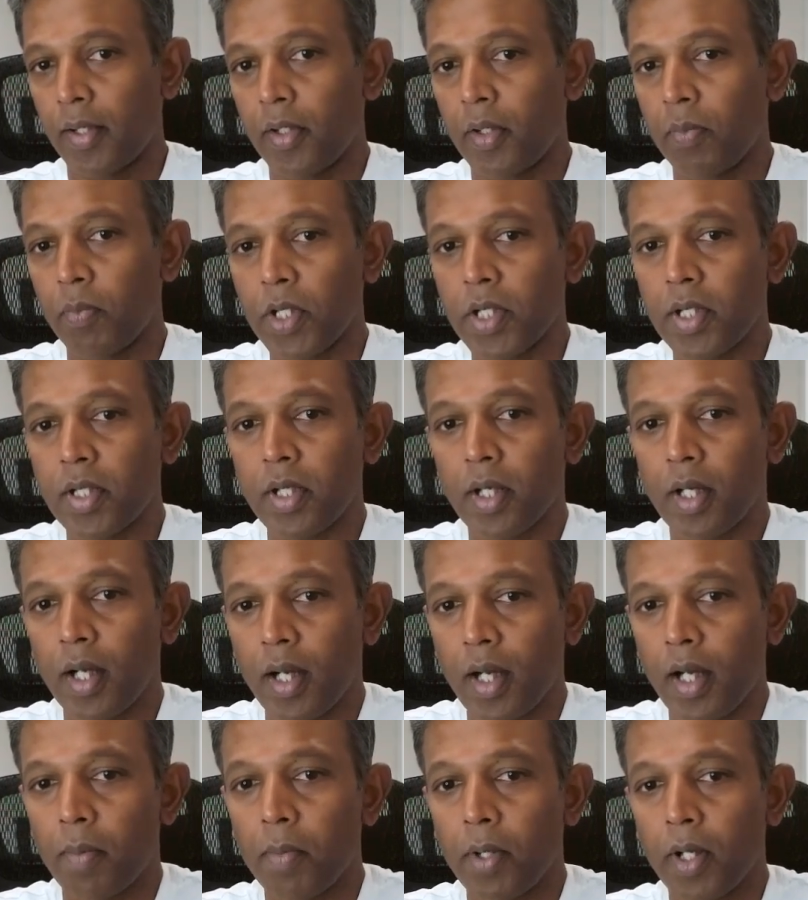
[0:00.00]
you must
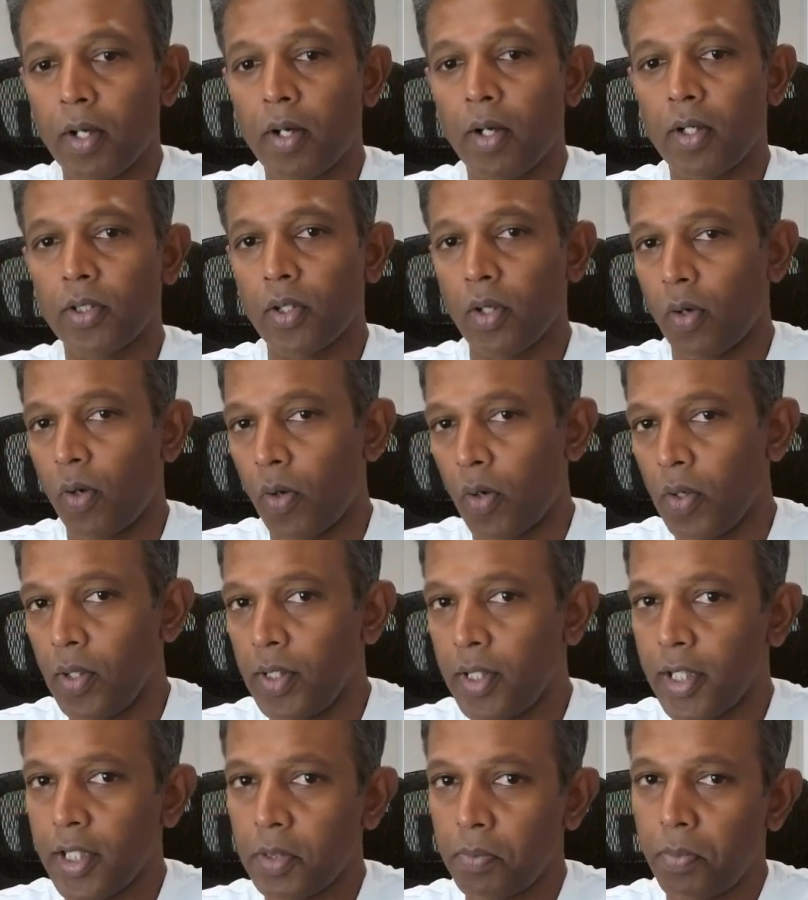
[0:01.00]
come across
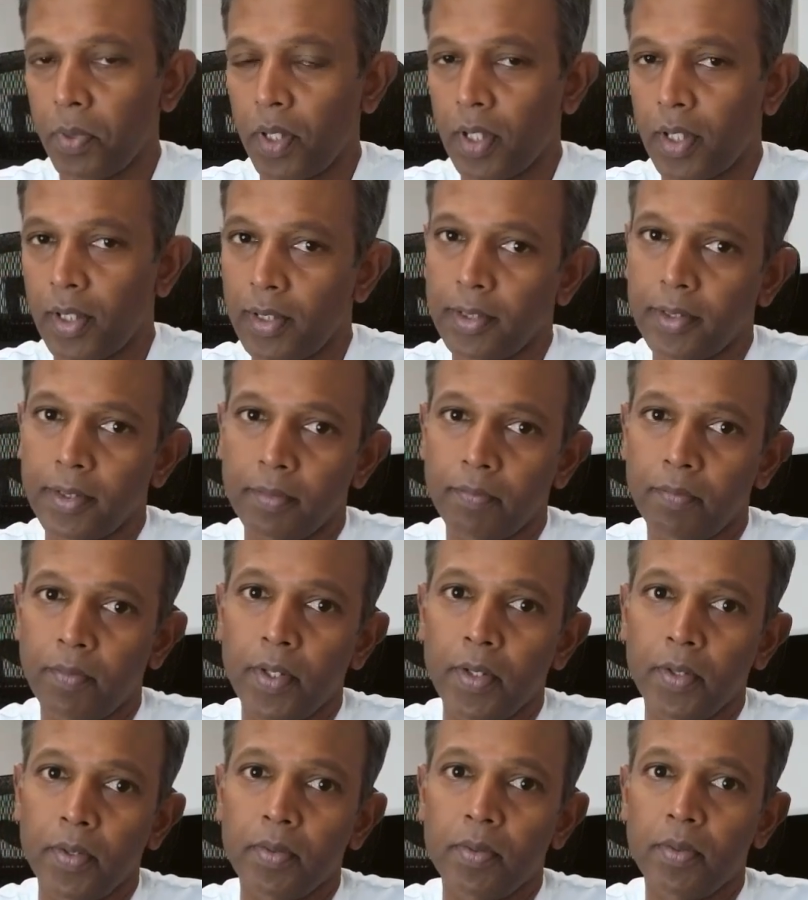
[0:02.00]
all these pillars
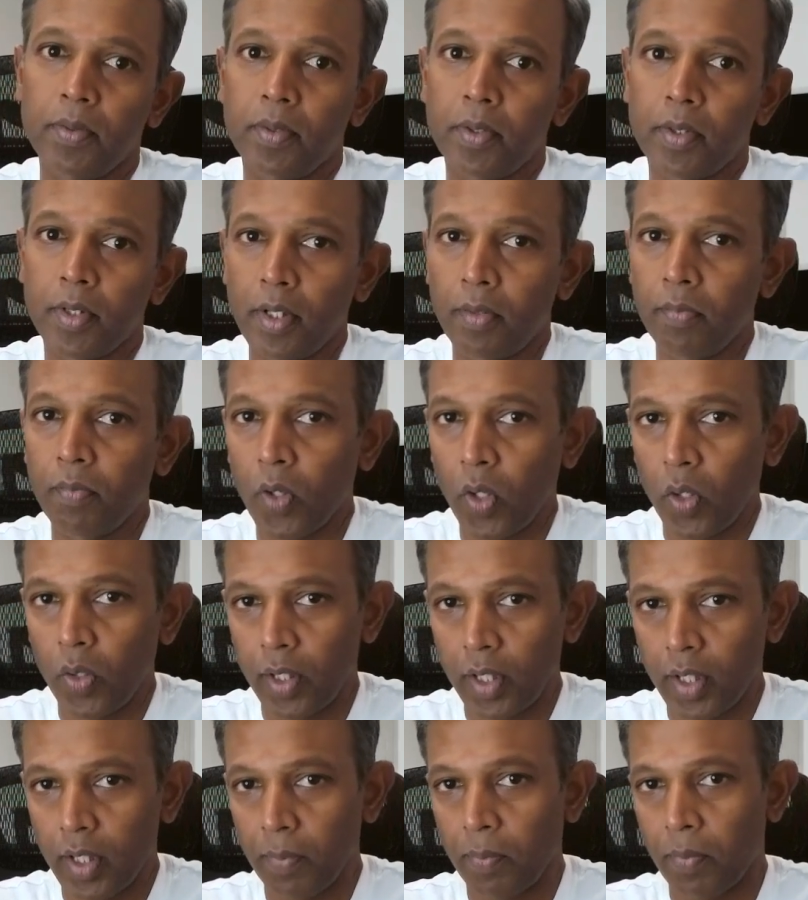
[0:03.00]
when you involve
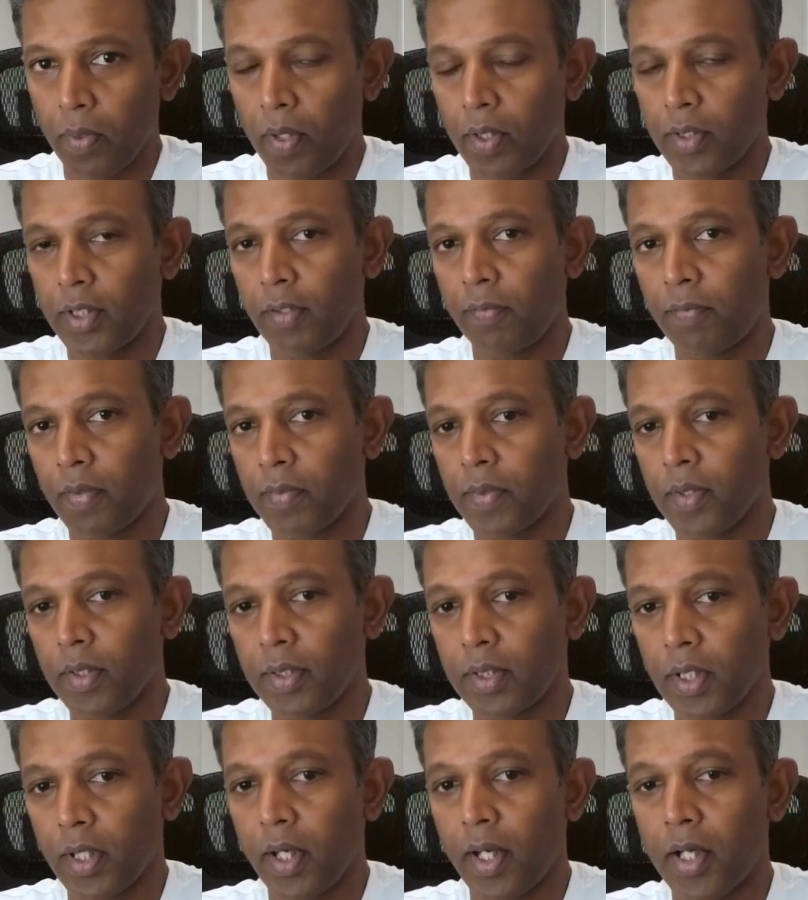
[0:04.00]
in a project from the
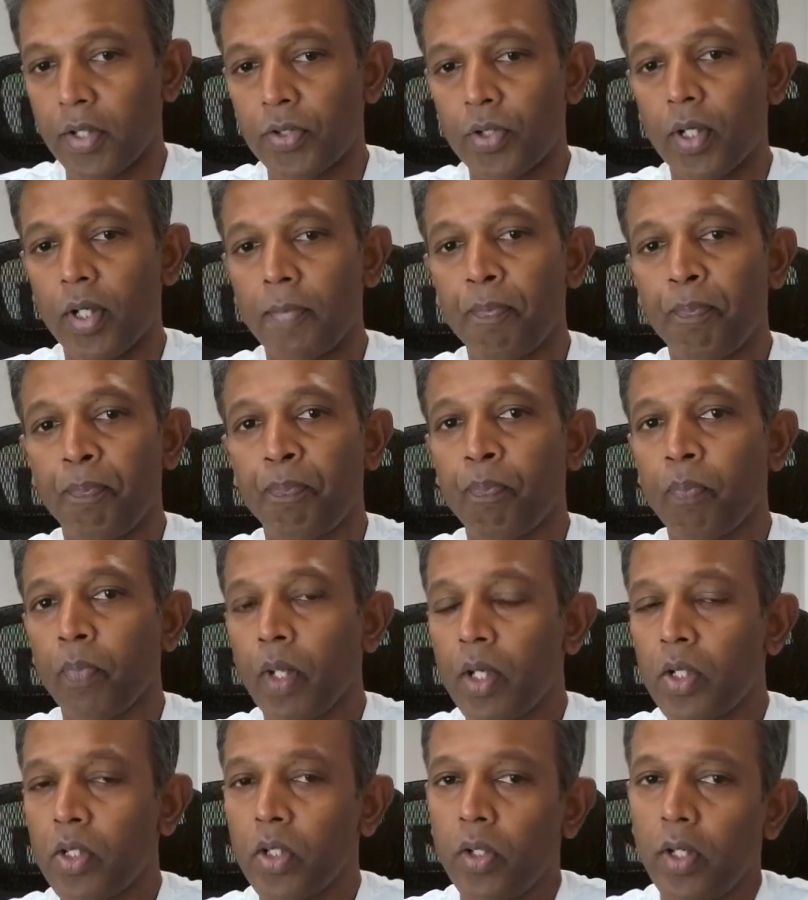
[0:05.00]
scratch.
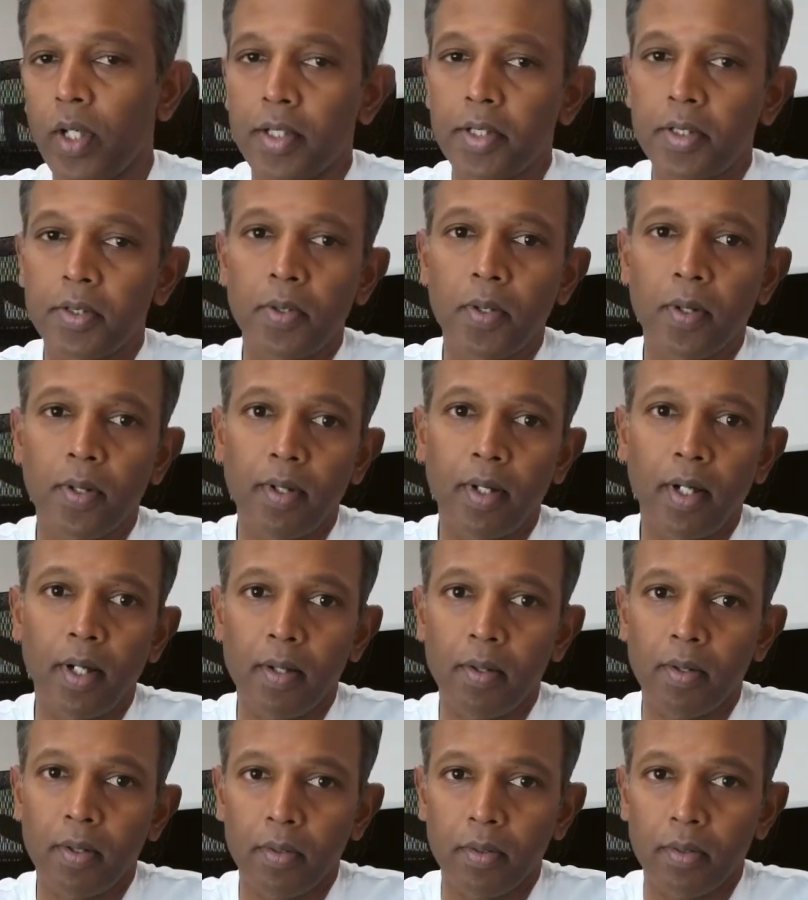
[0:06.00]
So let's go
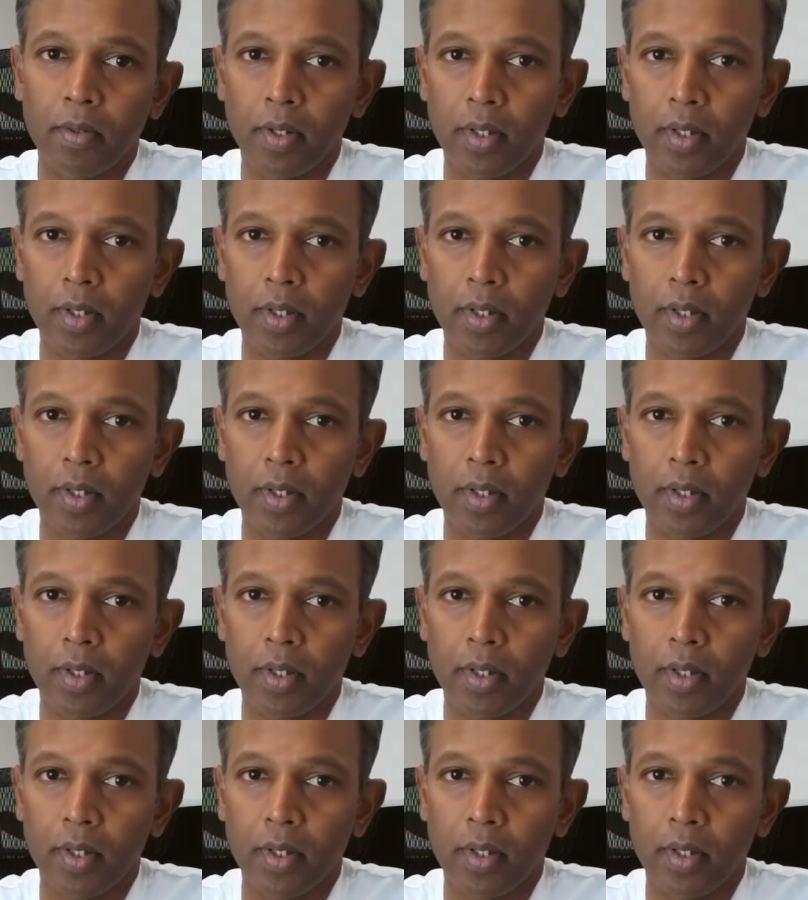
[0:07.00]
and